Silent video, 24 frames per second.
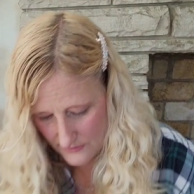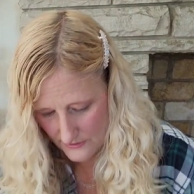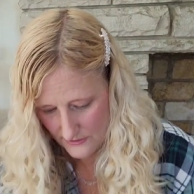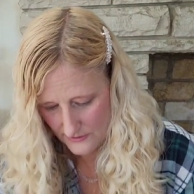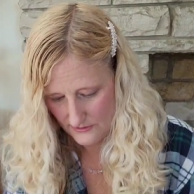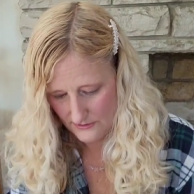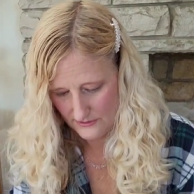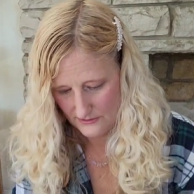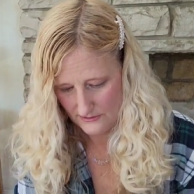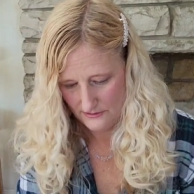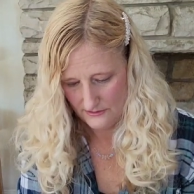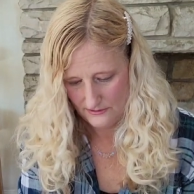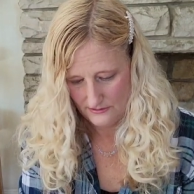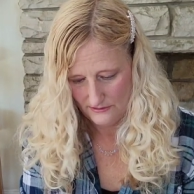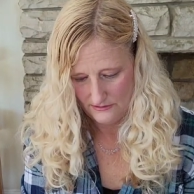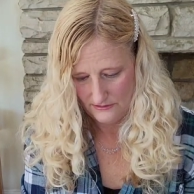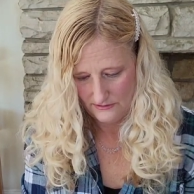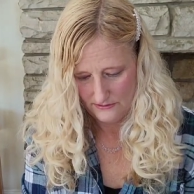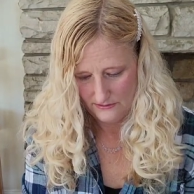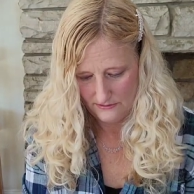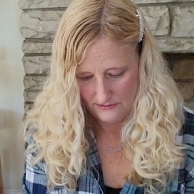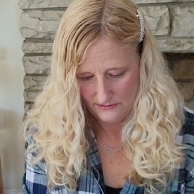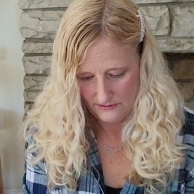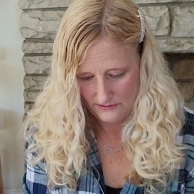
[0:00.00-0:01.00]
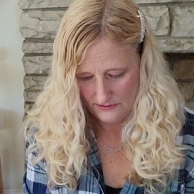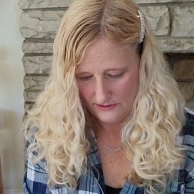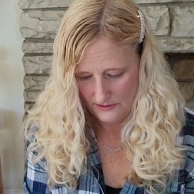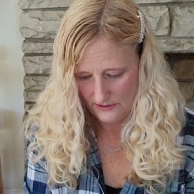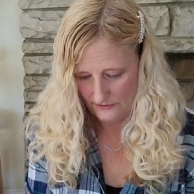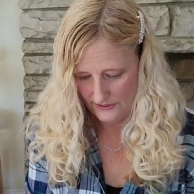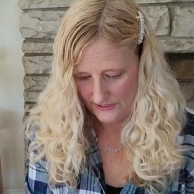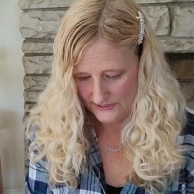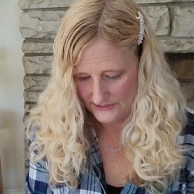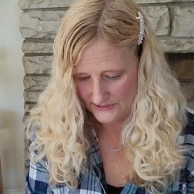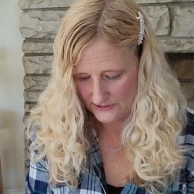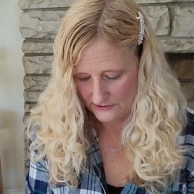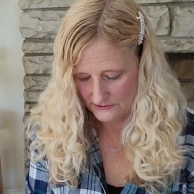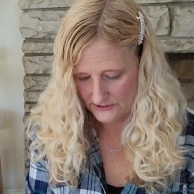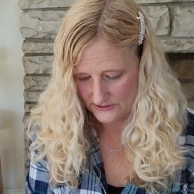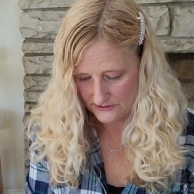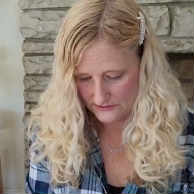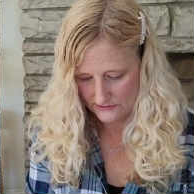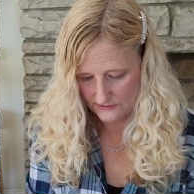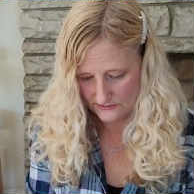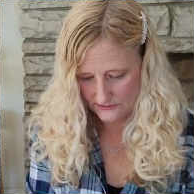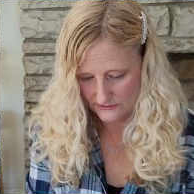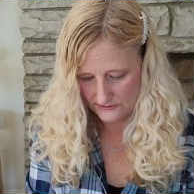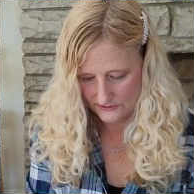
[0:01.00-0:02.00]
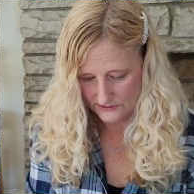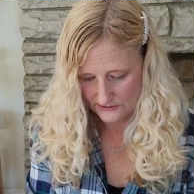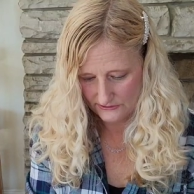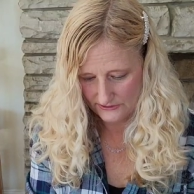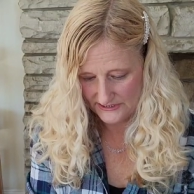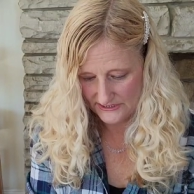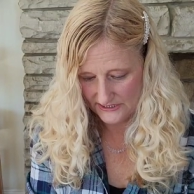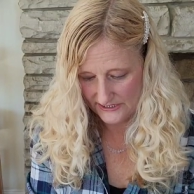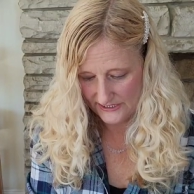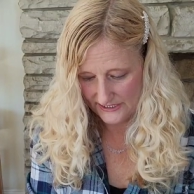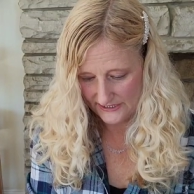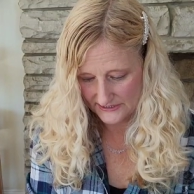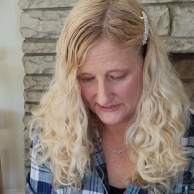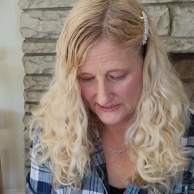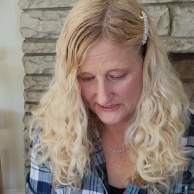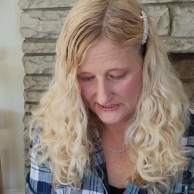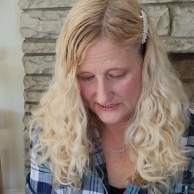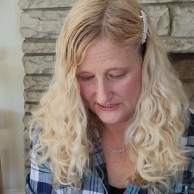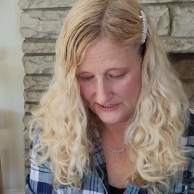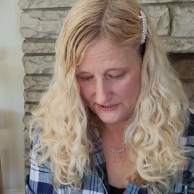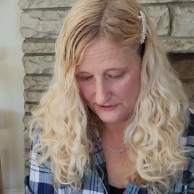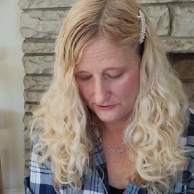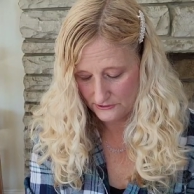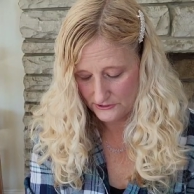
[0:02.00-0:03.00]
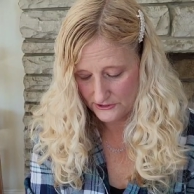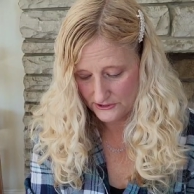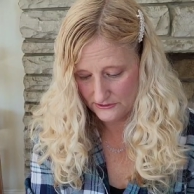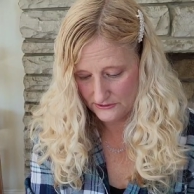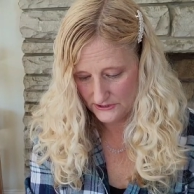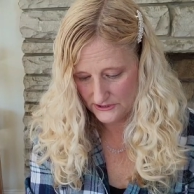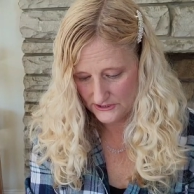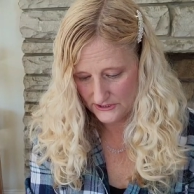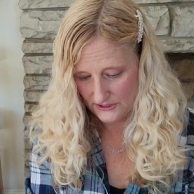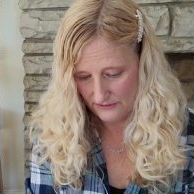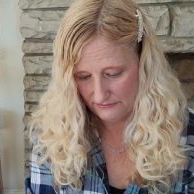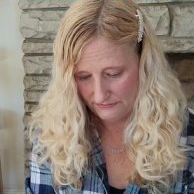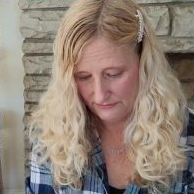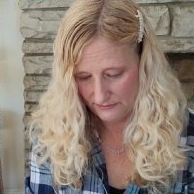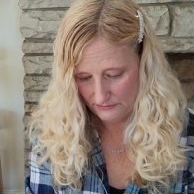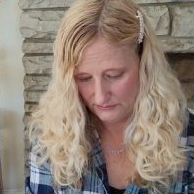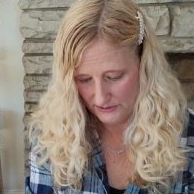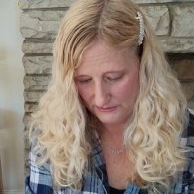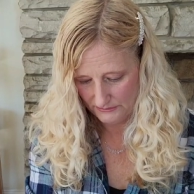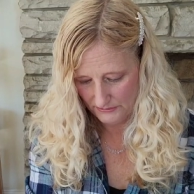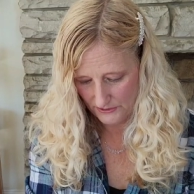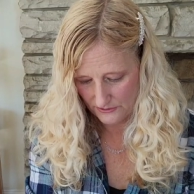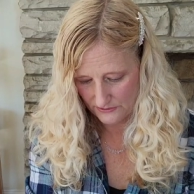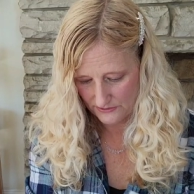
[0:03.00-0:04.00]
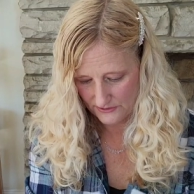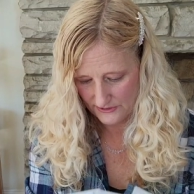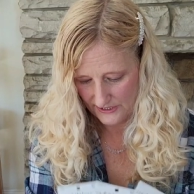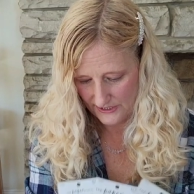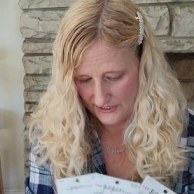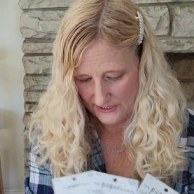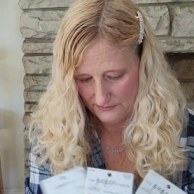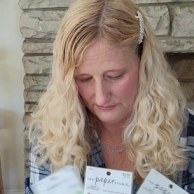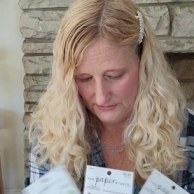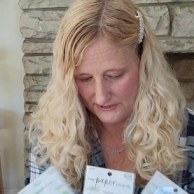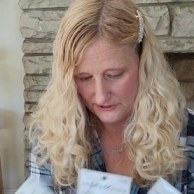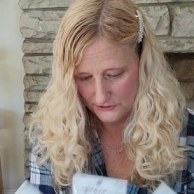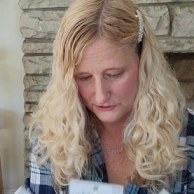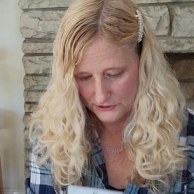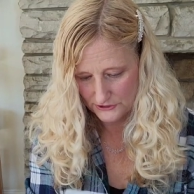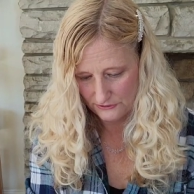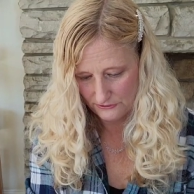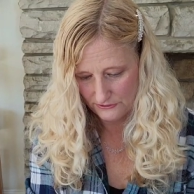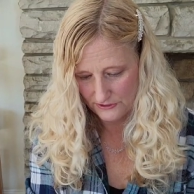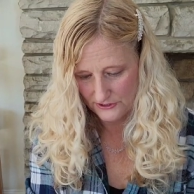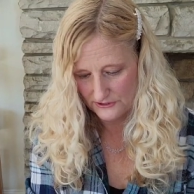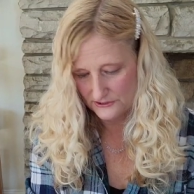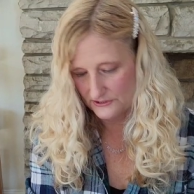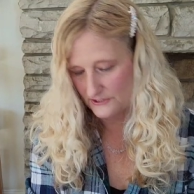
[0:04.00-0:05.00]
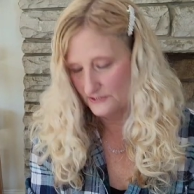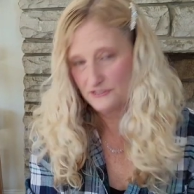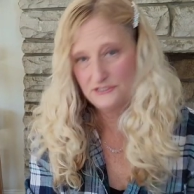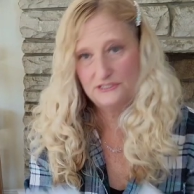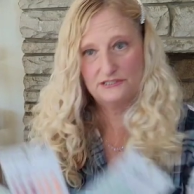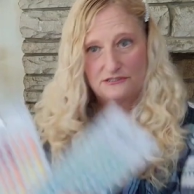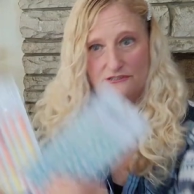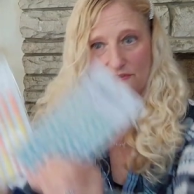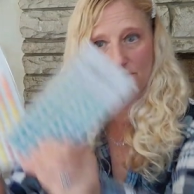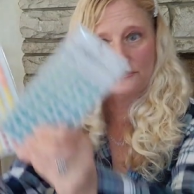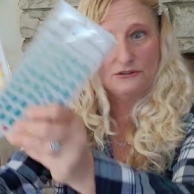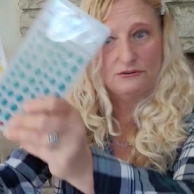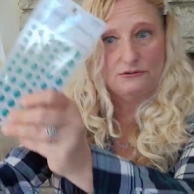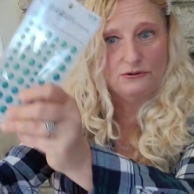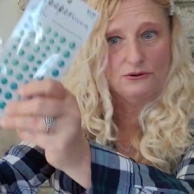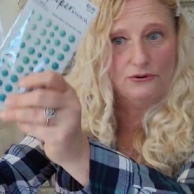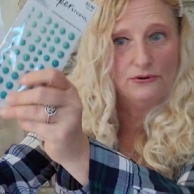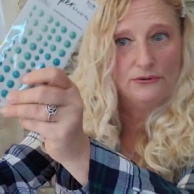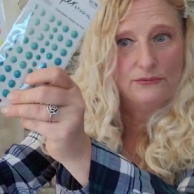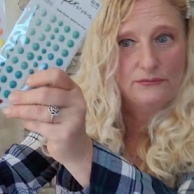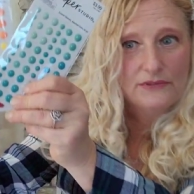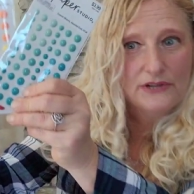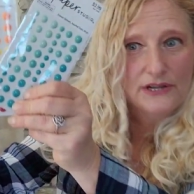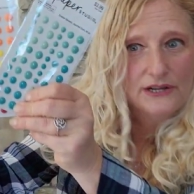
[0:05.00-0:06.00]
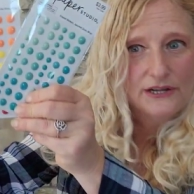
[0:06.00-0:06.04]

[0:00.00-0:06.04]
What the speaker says: all right, so I did get stickers and stuff for my birthday, and I'm going to show these because these are so cool.